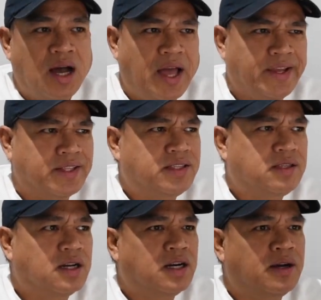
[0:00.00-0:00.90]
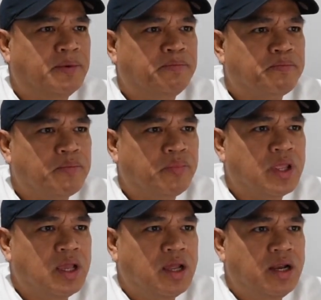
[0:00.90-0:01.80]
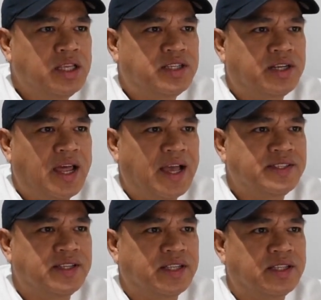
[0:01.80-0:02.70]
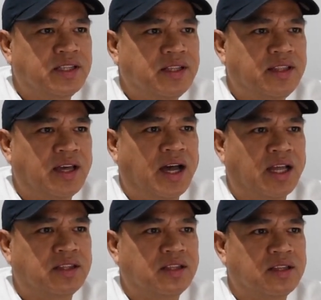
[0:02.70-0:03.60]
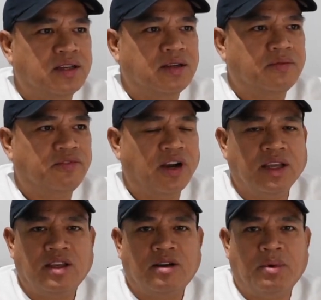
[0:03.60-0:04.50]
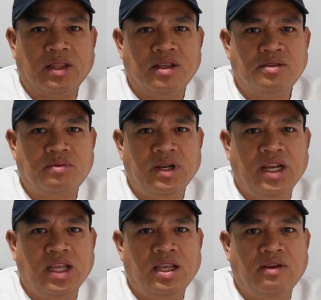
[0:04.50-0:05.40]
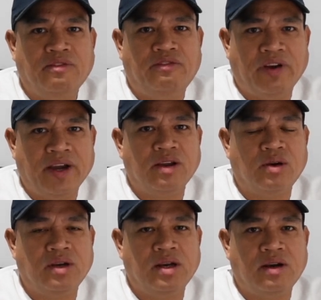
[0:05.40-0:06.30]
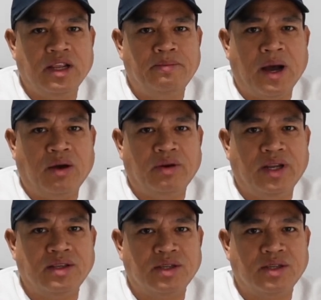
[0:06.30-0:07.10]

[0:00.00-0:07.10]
I got legend has it that Frankie Rabat is really very good in rebounding.